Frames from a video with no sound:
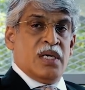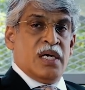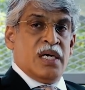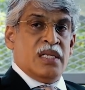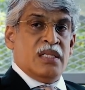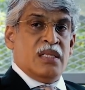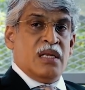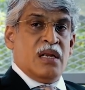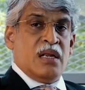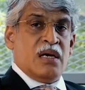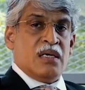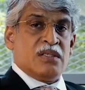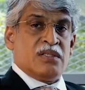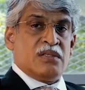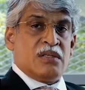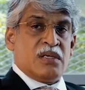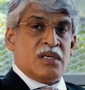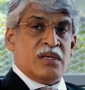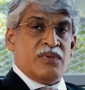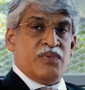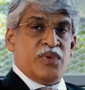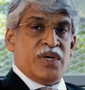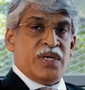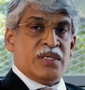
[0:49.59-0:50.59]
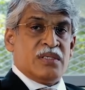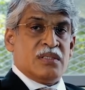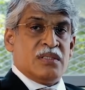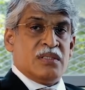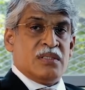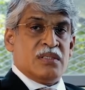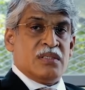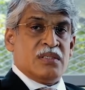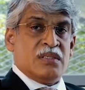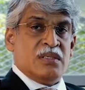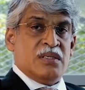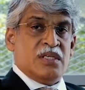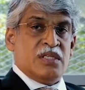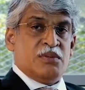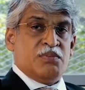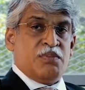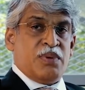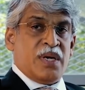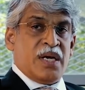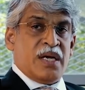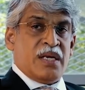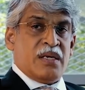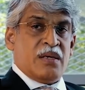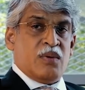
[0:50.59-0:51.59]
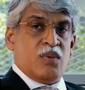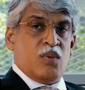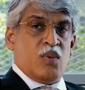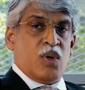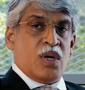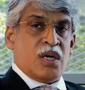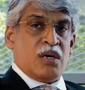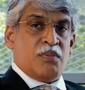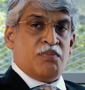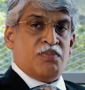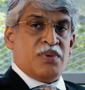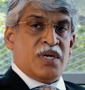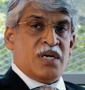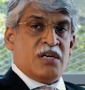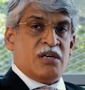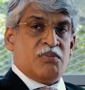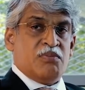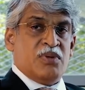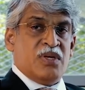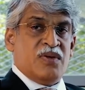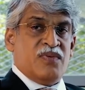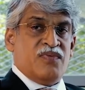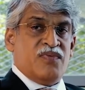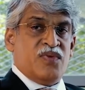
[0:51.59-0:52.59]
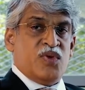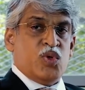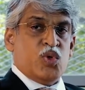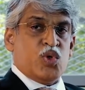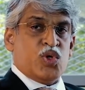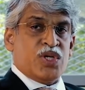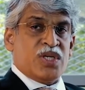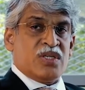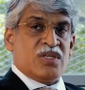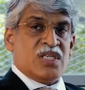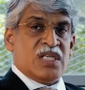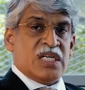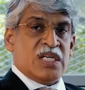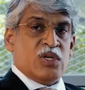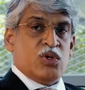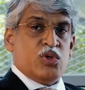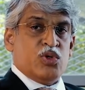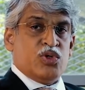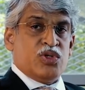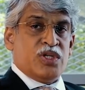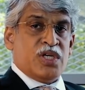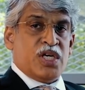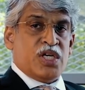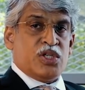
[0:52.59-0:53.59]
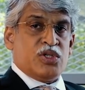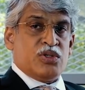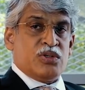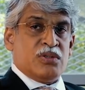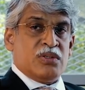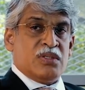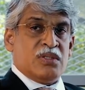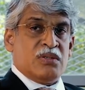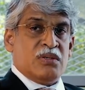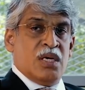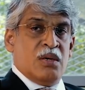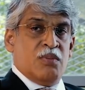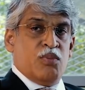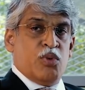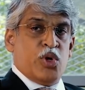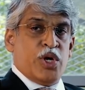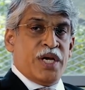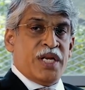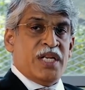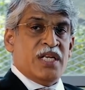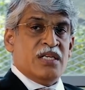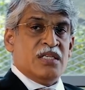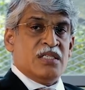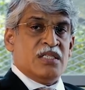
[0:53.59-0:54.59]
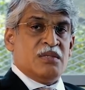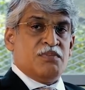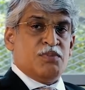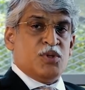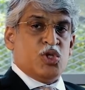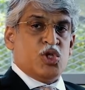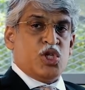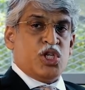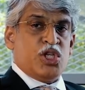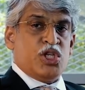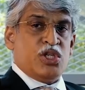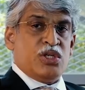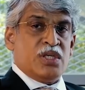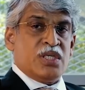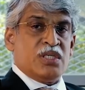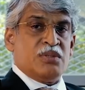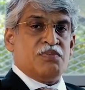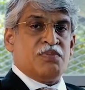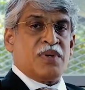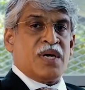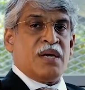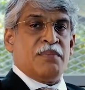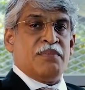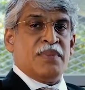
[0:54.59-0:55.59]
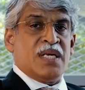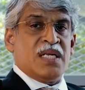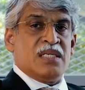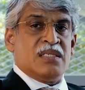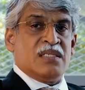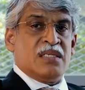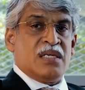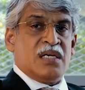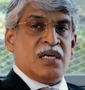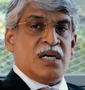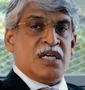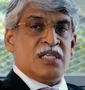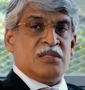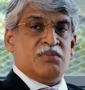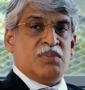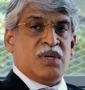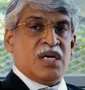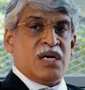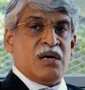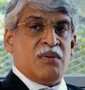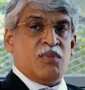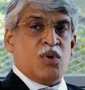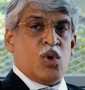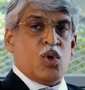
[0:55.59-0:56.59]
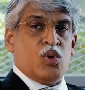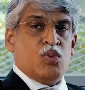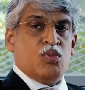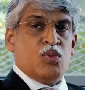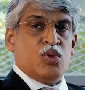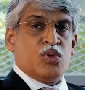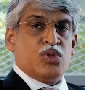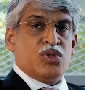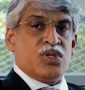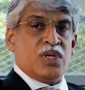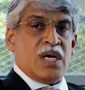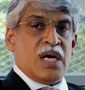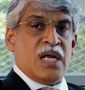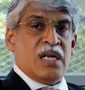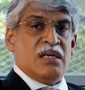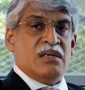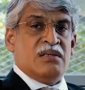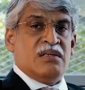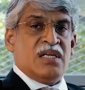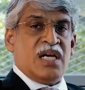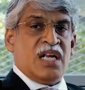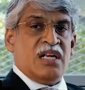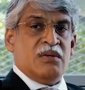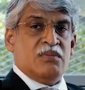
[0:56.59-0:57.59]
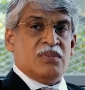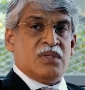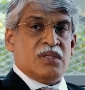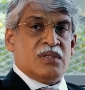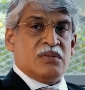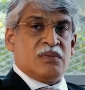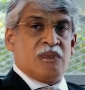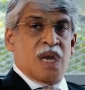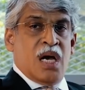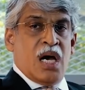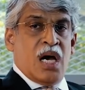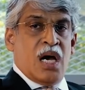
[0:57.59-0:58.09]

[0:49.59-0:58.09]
In the last 3 weeks, despite what appear to be furious negotiations, Muhyiddin's position as Prime Minister has become almost untenable.